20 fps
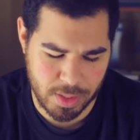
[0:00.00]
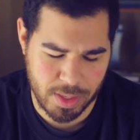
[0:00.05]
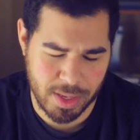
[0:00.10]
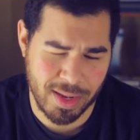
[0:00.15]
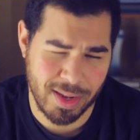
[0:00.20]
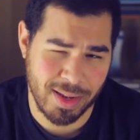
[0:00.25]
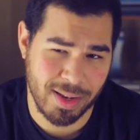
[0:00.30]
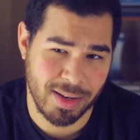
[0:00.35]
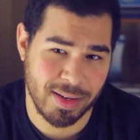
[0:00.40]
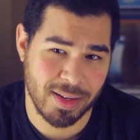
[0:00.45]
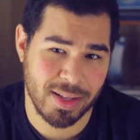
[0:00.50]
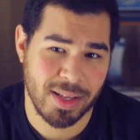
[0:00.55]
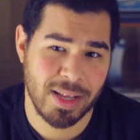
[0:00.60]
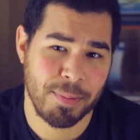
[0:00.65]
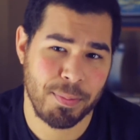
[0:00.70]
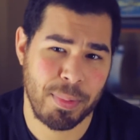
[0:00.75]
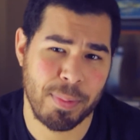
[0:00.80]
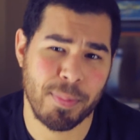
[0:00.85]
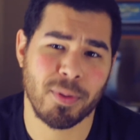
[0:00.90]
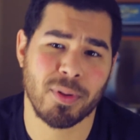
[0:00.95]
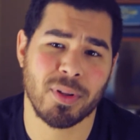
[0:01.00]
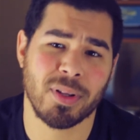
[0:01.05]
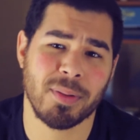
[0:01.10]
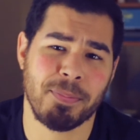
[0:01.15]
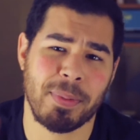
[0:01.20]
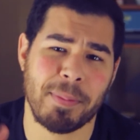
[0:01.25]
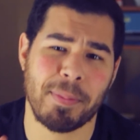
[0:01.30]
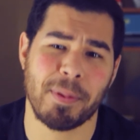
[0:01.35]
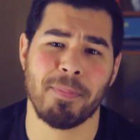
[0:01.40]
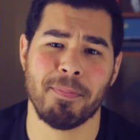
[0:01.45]
and
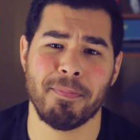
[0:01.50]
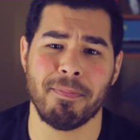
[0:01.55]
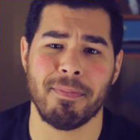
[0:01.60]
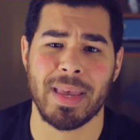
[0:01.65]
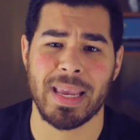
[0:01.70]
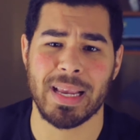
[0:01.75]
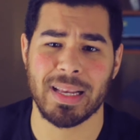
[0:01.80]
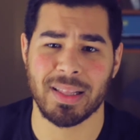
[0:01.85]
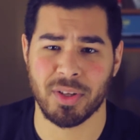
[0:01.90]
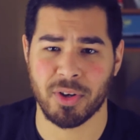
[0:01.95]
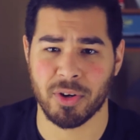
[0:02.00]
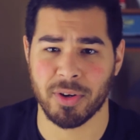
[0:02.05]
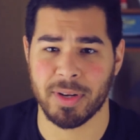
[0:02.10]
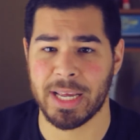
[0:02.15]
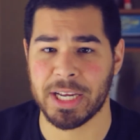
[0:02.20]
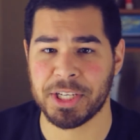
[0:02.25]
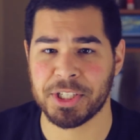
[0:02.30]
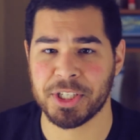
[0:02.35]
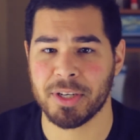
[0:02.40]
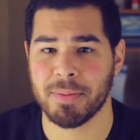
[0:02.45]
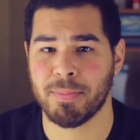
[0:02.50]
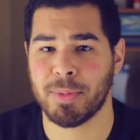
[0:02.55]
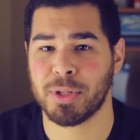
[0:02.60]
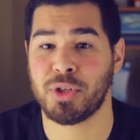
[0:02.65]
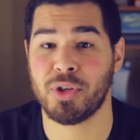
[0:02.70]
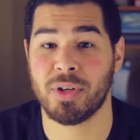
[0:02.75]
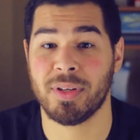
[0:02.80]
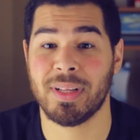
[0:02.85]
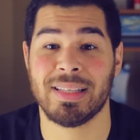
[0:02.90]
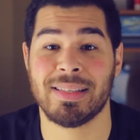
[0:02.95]
people make the connection,
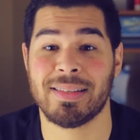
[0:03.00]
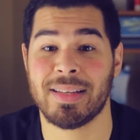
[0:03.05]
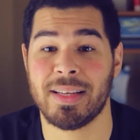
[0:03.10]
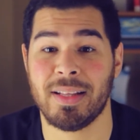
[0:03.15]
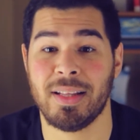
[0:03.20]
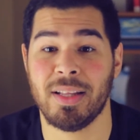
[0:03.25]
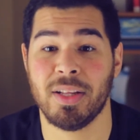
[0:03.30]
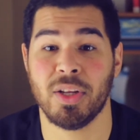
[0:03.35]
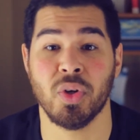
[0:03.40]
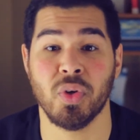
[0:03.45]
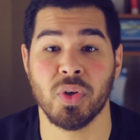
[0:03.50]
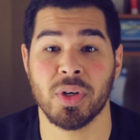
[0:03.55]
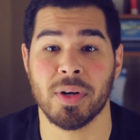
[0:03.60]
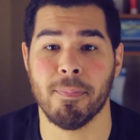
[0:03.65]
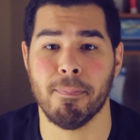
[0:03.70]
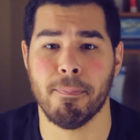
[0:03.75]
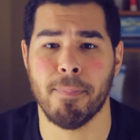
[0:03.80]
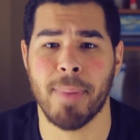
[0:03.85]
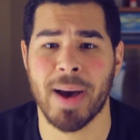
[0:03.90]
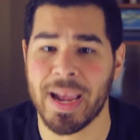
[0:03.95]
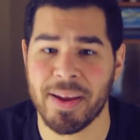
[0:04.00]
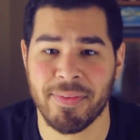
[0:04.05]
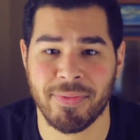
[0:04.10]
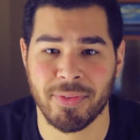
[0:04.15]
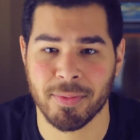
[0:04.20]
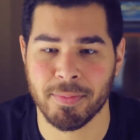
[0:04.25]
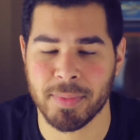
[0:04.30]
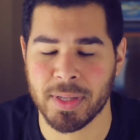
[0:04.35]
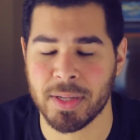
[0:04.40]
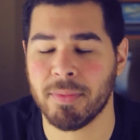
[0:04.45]
but you're not saying, look, buy
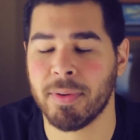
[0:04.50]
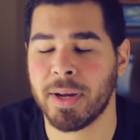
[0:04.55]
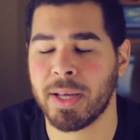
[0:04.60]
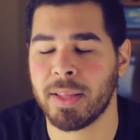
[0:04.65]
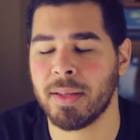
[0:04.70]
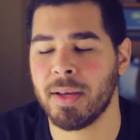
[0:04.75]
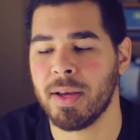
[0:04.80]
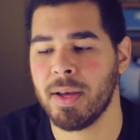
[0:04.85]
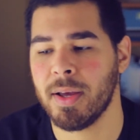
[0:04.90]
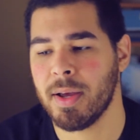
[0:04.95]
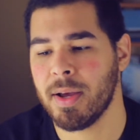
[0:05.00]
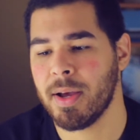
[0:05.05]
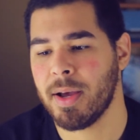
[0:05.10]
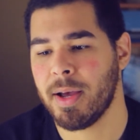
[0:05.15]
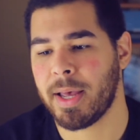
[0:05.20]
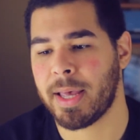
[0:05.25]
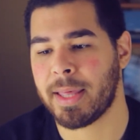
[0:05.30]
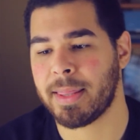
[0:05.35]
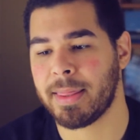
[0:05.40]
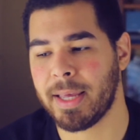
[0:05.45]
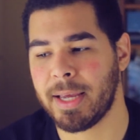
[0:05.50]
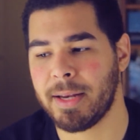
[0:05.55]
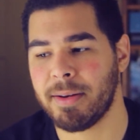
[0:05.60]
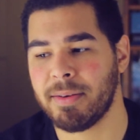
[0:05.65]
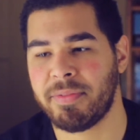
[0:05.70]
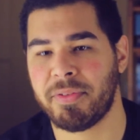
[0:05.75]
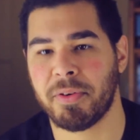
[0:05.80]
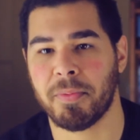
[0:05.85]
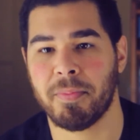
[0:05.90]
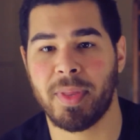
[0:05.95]
from me, right? And
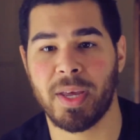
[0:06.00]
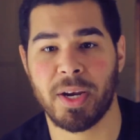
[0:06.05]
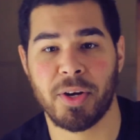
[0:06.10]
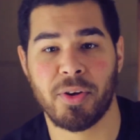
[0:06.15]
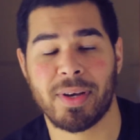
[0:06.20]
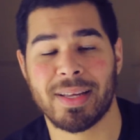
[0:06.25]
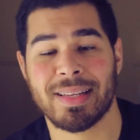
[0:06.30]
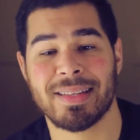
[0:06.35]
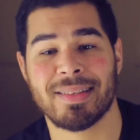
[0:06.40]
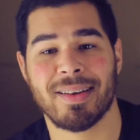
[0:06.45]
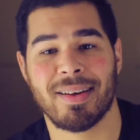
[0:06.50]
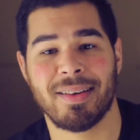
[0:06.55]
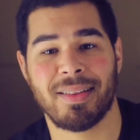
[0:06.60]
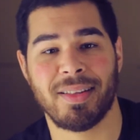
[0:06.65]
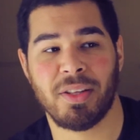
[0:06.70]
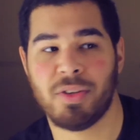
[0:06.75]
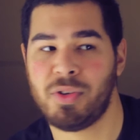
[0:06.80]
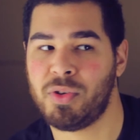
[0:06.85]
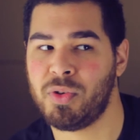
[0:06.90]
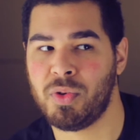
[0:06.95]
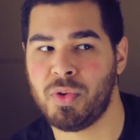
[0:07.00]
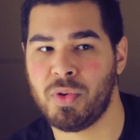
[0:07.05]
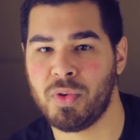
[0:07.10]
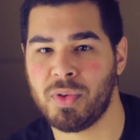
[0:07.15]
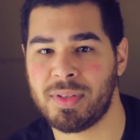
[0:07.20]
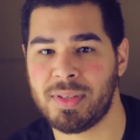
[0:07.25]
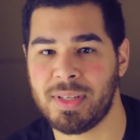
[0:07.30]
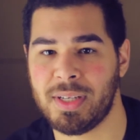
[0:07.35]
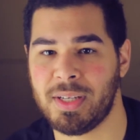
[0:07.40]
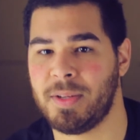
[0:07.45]
then from there you can start
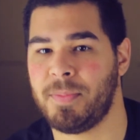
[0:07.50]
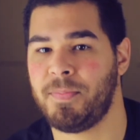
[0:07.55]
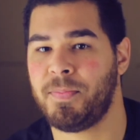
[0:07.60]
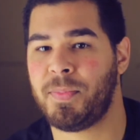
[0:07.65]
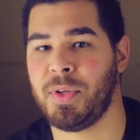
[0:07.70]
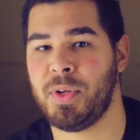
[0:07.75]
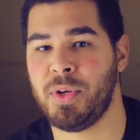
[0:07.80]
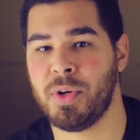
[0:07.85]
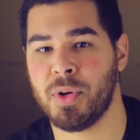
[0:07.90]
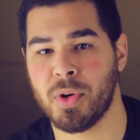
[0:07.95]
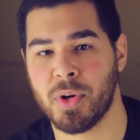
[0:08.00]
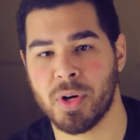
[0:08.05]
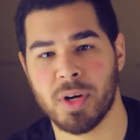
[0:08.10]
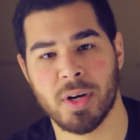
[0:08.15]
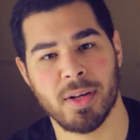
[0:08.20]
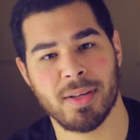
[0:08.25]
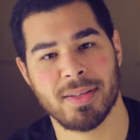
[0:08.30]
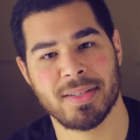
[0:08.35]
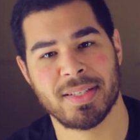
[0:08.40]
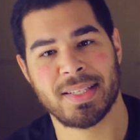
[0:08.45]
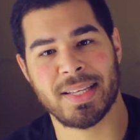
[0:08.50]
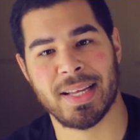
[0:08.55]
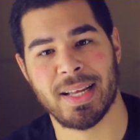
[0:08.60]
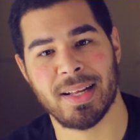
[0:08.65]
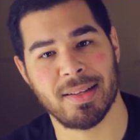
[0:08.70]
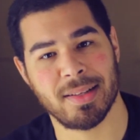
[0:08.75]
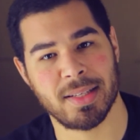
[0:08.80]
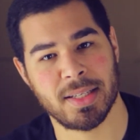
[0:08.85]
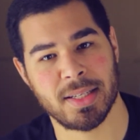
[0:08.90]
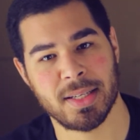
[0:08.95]
introducing your
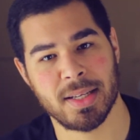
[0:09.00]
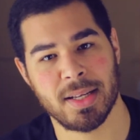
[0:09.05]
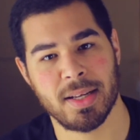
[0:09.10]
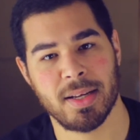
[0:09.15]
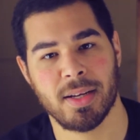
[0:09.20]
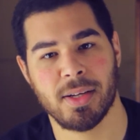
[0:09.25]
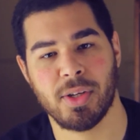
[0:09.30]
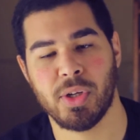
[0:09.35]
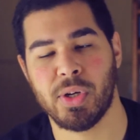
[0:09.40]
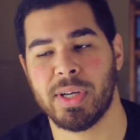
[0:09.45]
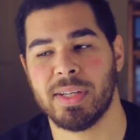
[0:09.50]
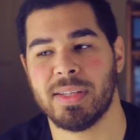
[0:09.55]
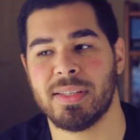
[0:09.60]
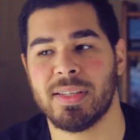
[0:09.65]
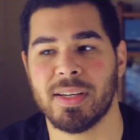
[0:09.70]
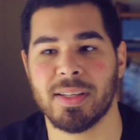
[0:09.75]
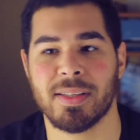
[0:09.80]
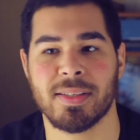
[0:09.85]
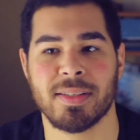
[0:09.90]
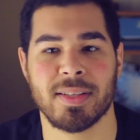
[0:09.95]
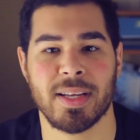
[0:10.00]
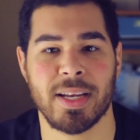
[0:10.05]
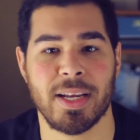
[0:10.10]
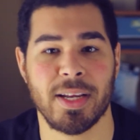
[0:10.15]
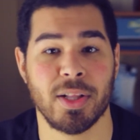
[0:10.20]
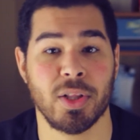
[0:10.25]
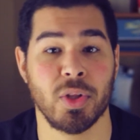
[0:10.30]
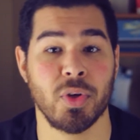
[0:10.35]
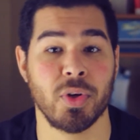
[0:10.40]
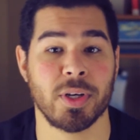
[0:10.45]
sales. You can start
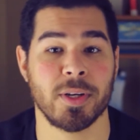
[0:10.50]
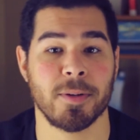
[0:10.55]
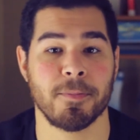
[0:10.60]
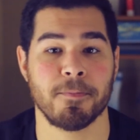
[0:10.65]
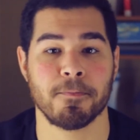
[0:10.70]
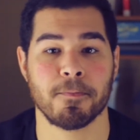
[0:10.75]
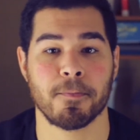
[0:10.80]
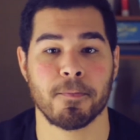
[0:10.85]
saying, look,